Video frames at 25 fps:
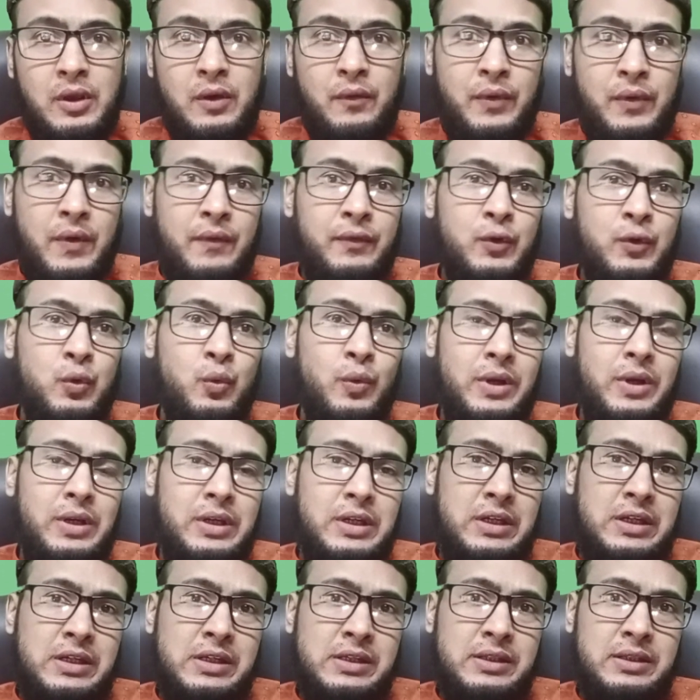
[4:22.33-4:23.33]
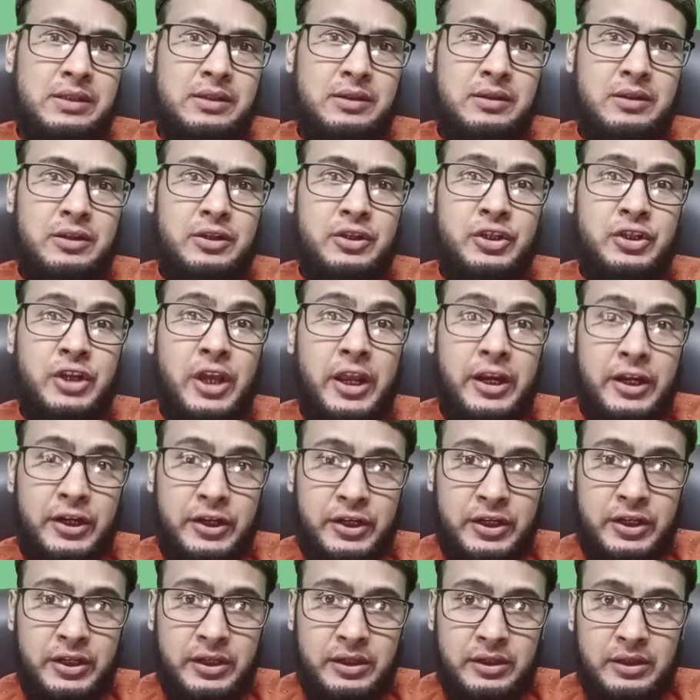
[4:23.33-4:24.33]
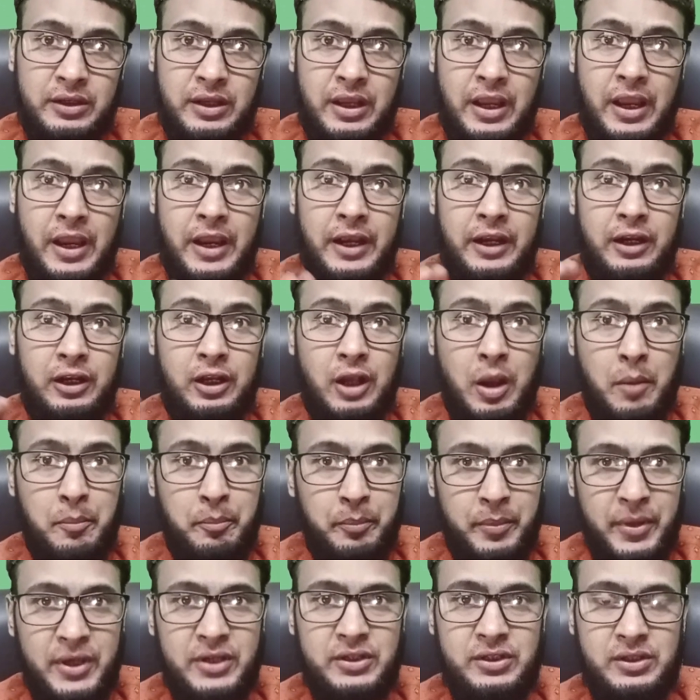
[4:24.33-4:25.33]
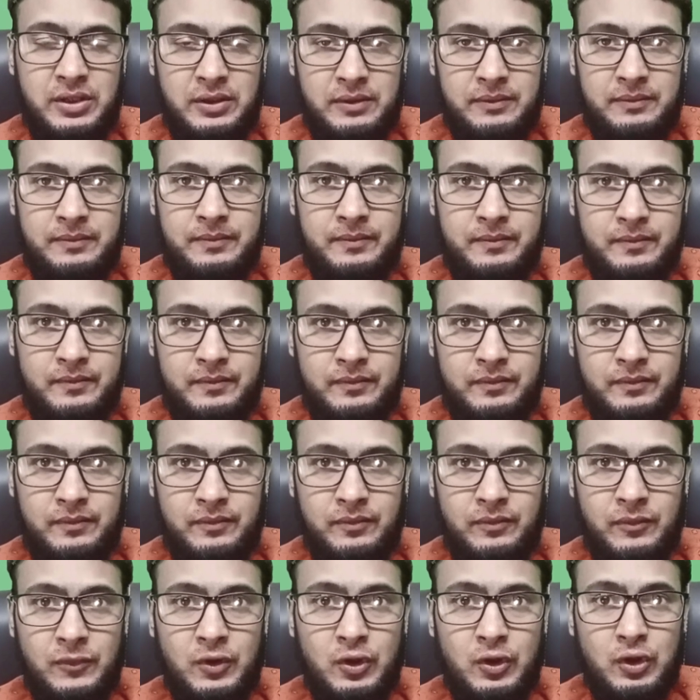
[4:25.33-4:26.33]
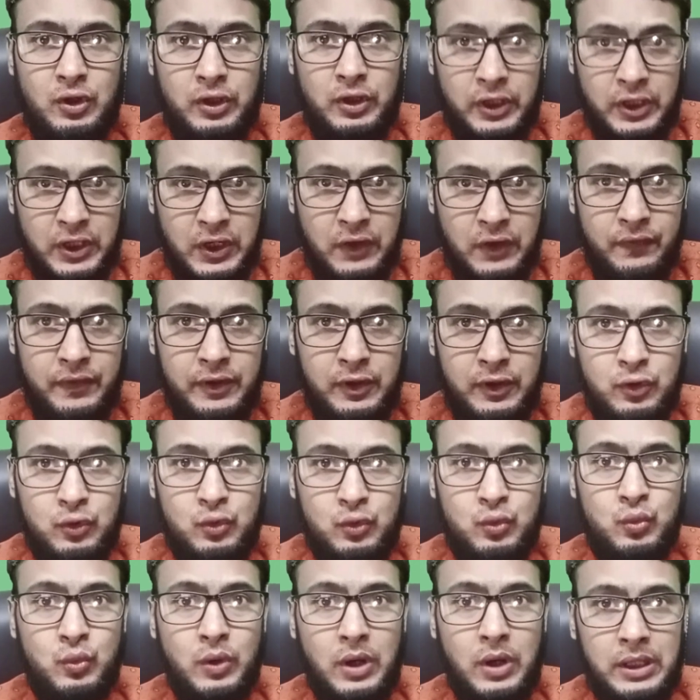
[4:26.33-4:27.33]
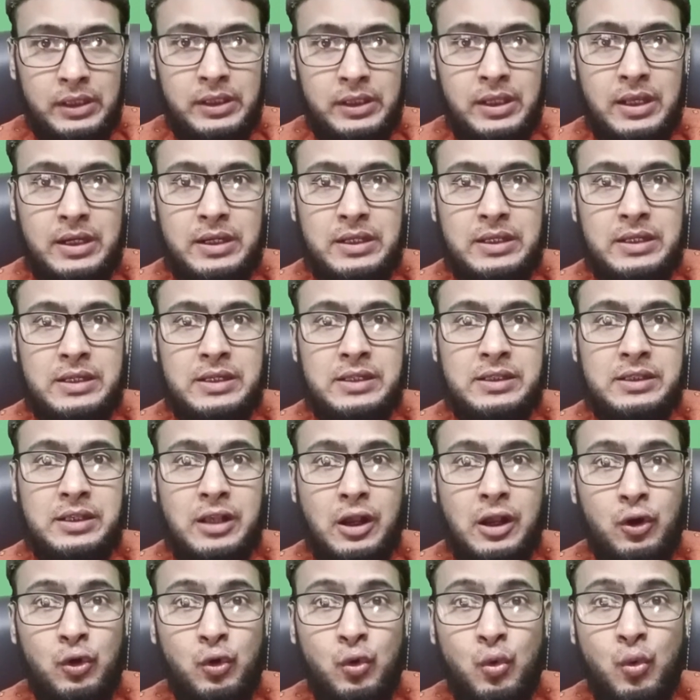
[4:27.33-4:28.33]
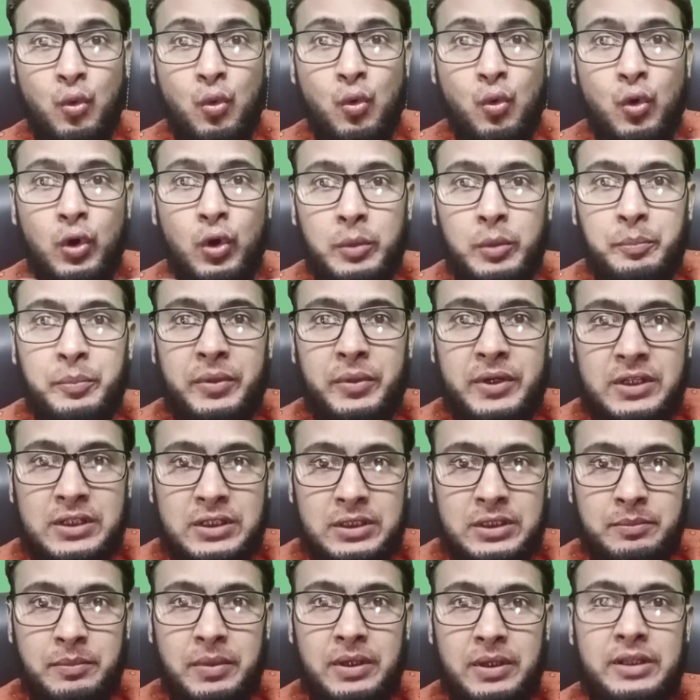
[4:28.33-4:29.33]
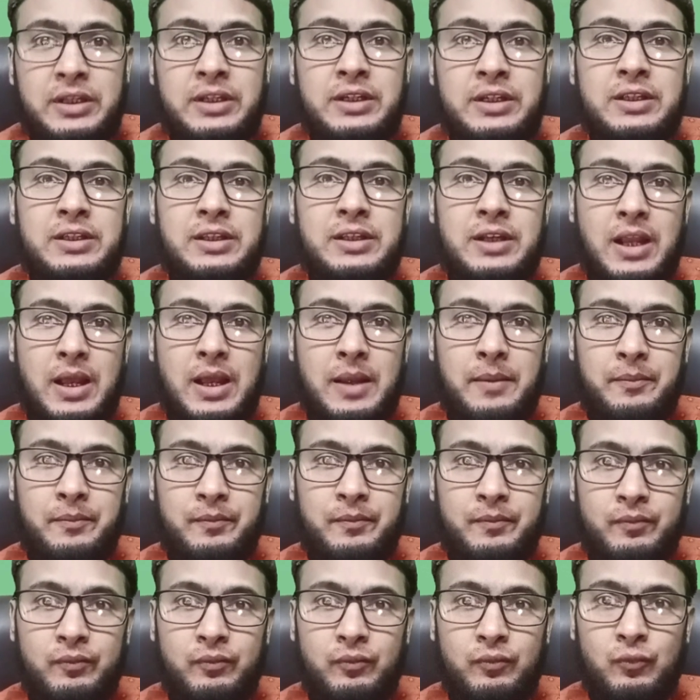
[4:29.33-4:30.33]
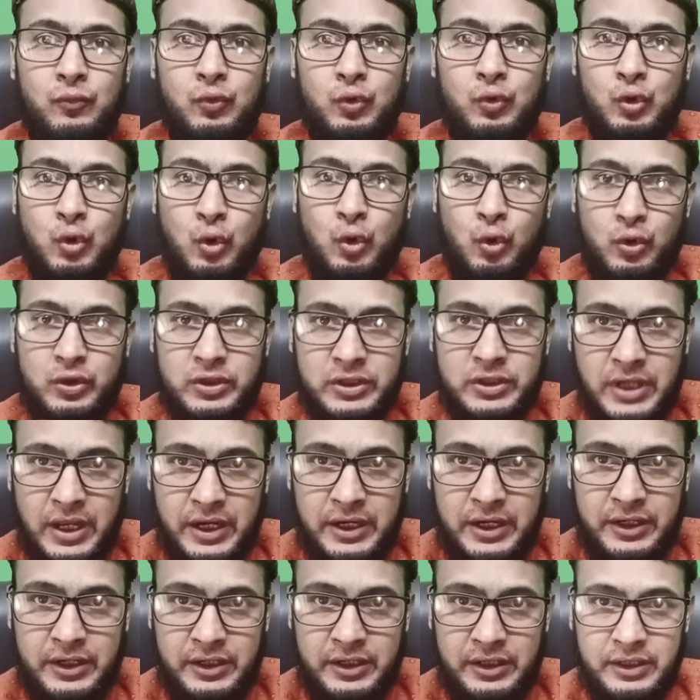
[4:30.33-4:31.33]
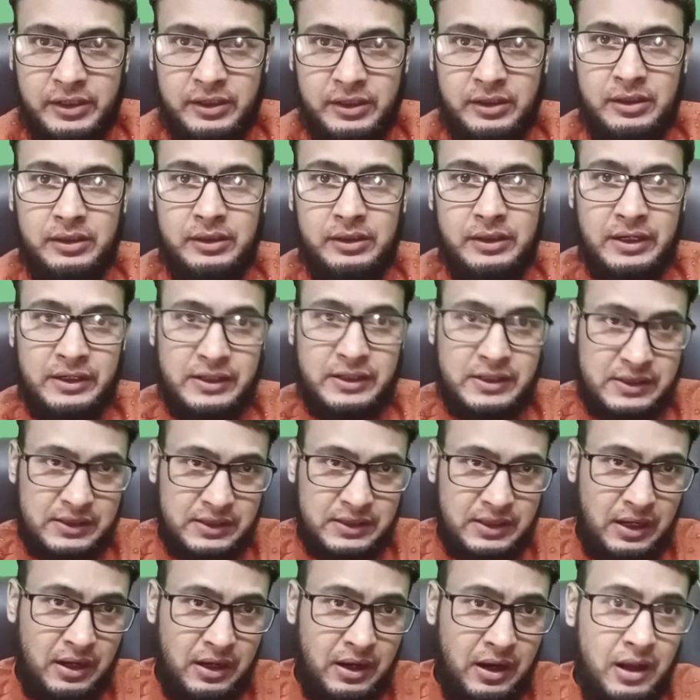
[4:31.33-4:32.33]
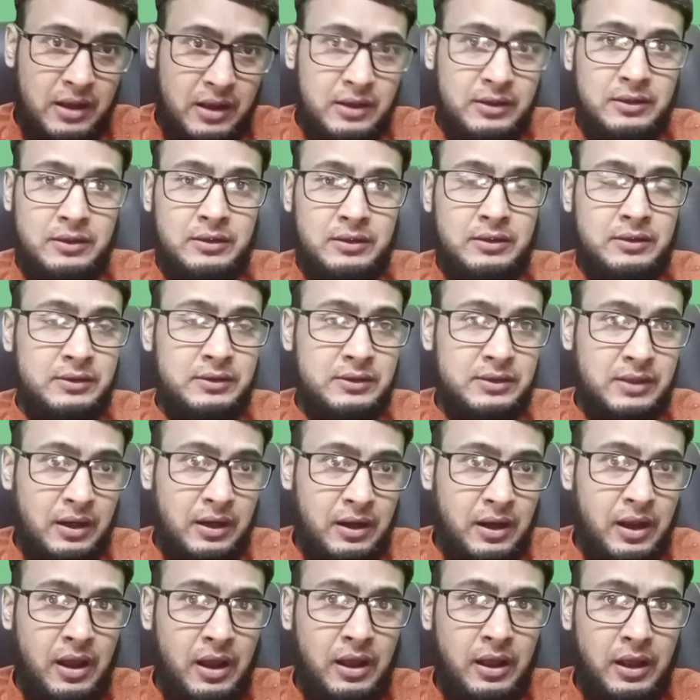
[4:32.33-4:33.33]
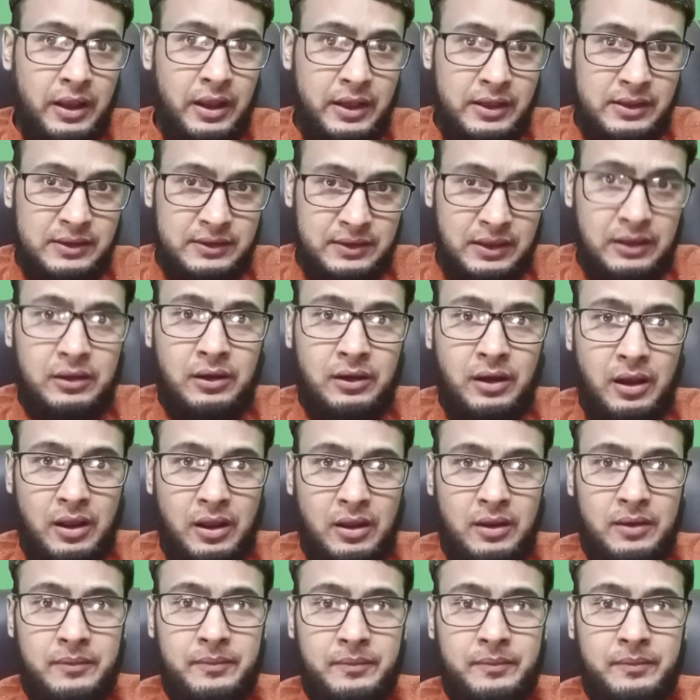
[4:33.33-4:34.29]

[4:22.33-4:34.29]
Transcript: Fifth one is charity and compassion. Giving to others is a core principle in Islam. Through charity, that is zakah and sadaqah,